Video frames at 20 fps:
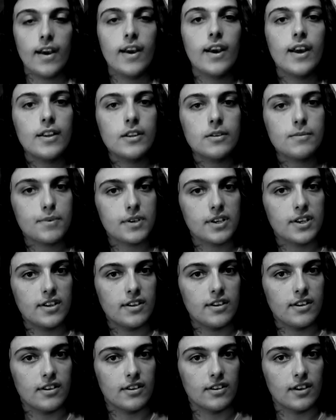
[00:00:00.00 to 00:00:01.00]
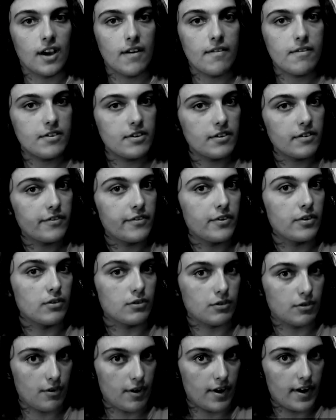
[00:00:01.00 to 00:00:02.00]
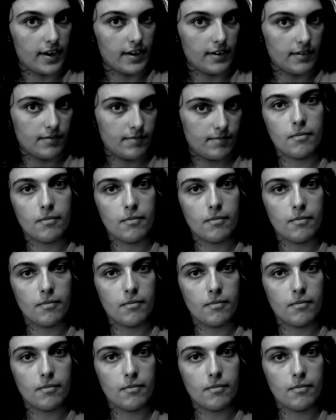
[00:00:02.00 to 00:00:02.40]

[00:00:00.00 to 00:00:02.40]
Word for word: In the beginning, everything feels great,